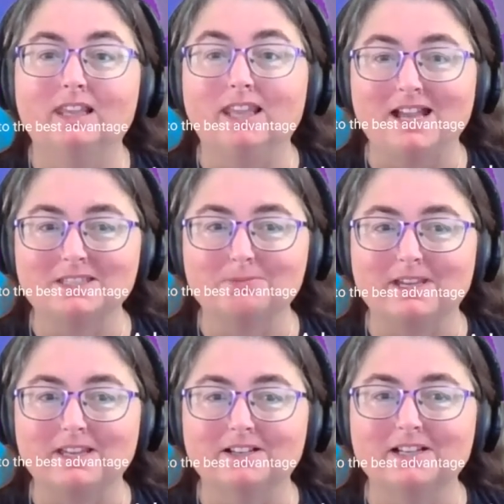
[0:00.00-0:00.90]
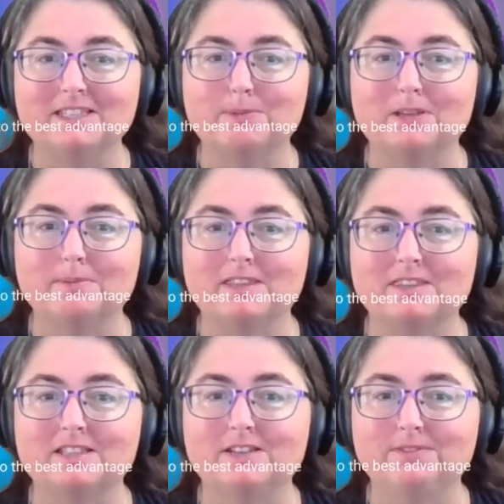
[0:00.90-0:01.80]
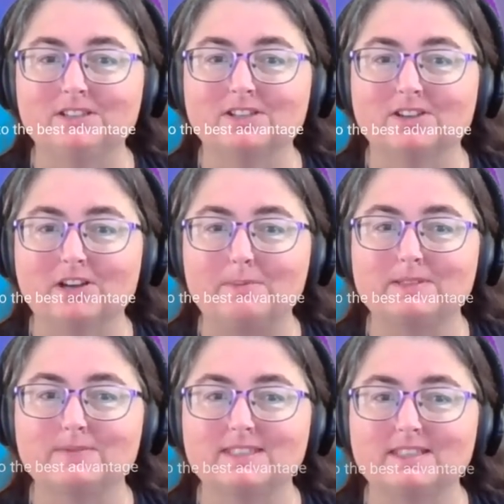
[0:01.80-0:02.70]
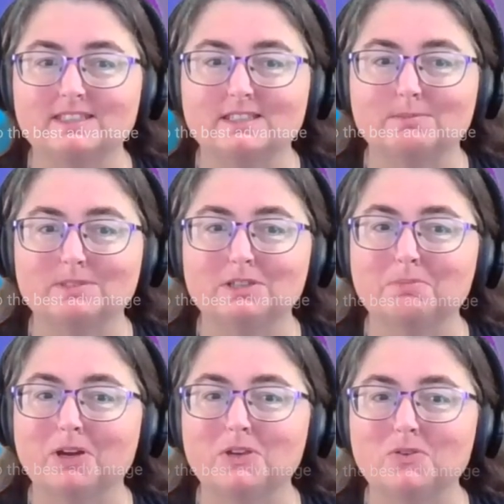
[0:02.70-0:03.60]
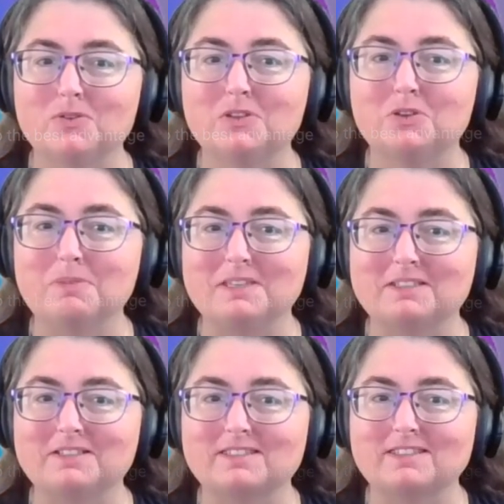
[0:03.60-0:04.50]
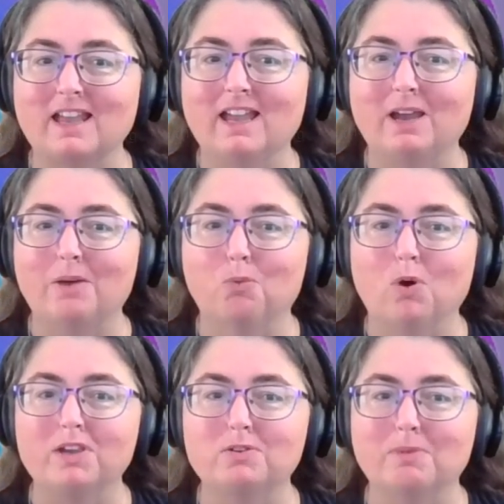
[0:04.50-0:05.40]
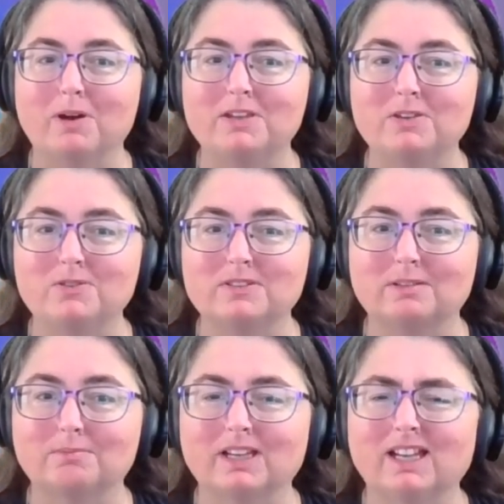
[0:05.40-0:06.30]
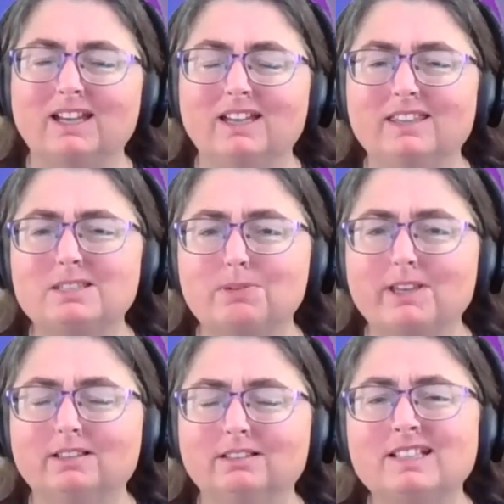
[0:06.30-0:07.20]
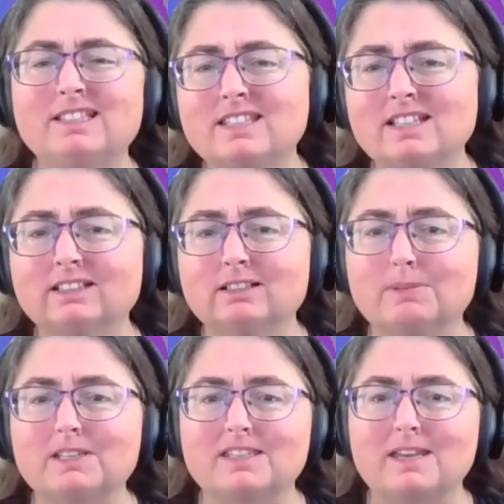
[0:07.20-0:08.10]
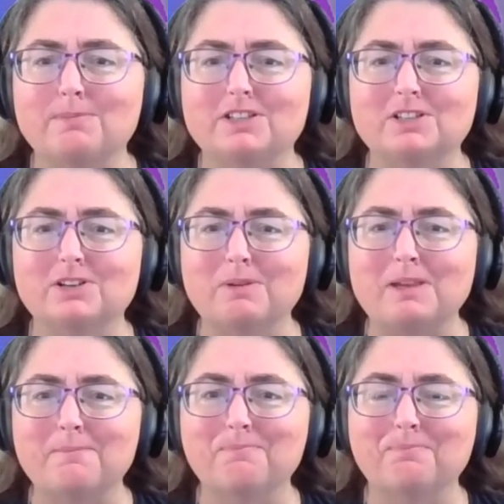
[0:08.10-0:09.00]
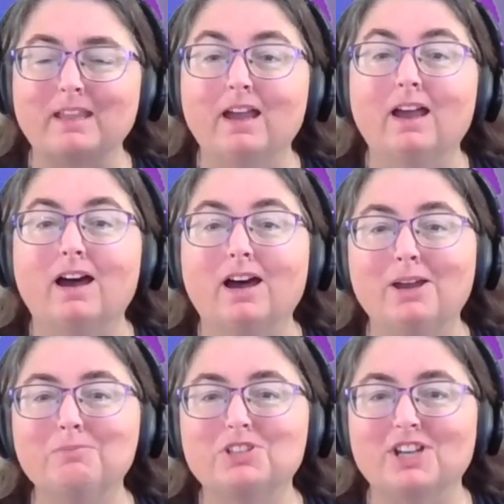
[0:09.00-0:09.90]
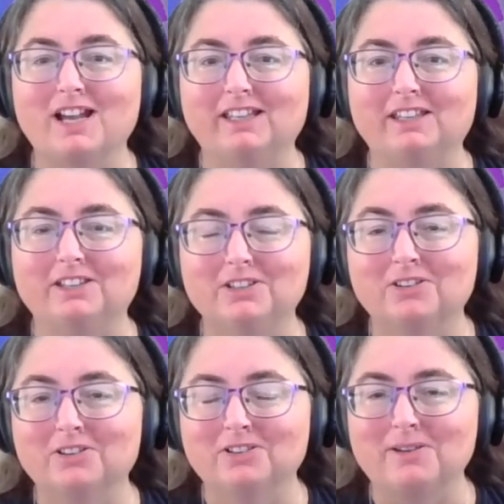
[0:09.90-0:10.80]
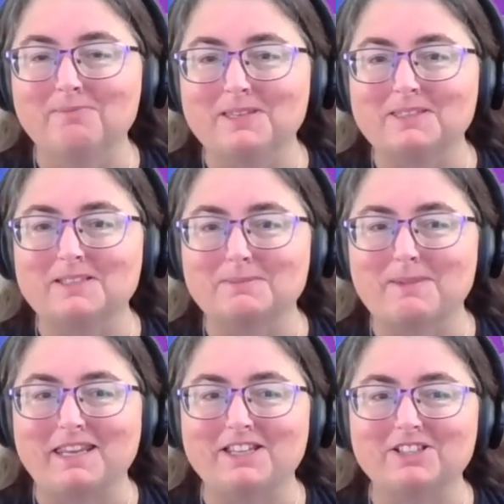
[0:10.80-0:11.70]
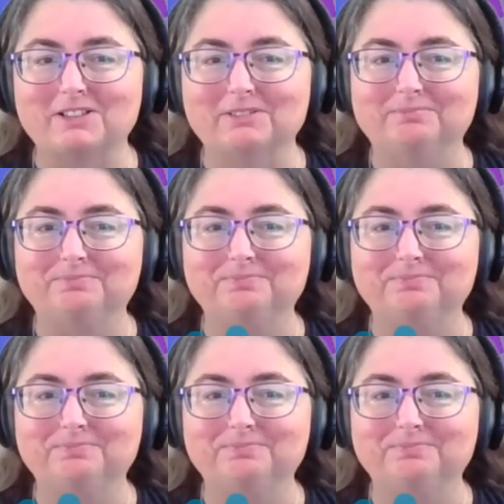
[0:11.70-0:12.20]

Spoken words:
Last week, I spoke about the different types of systems you might use in your business and why you might use them. This week, let's dig a little bit deeper, shall we? I'm Charly, your online business manager.